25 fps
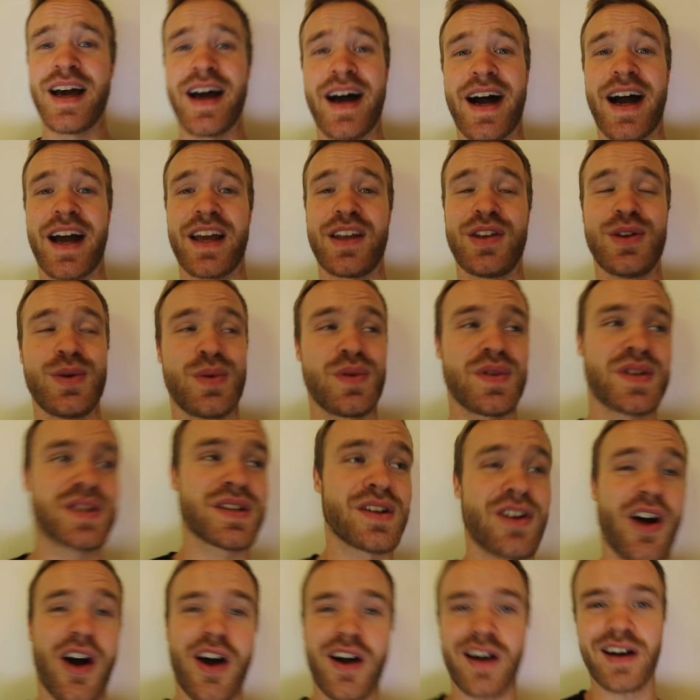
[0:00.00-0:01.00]
I use
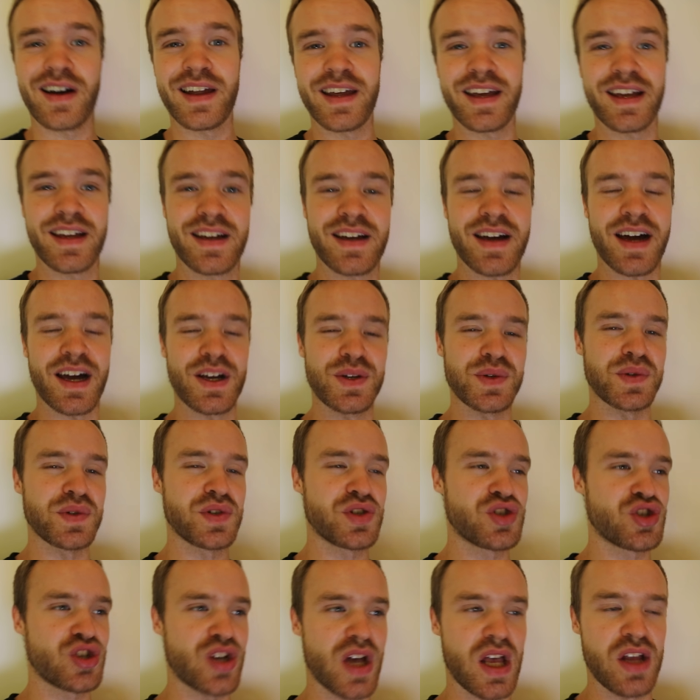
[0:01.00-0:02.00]
garlic, I use
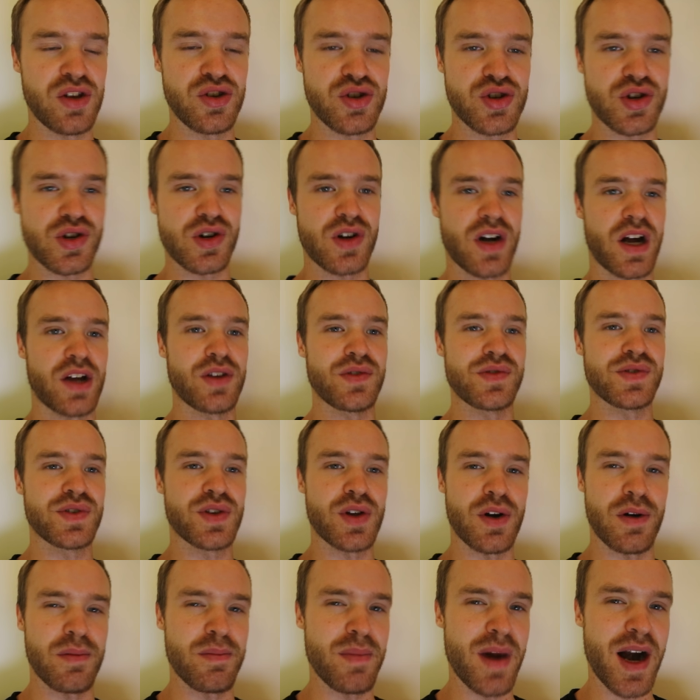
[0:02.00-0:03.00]
ginger, I use
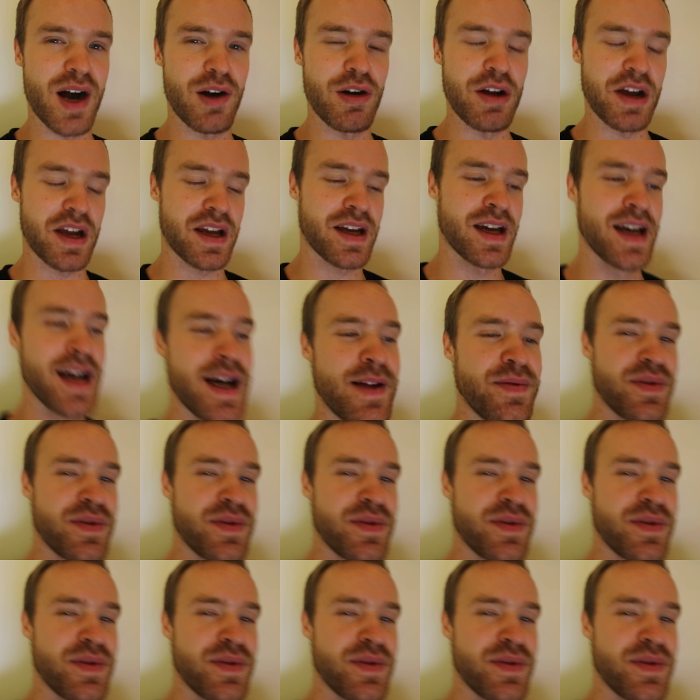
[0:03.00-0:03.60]
turmeric.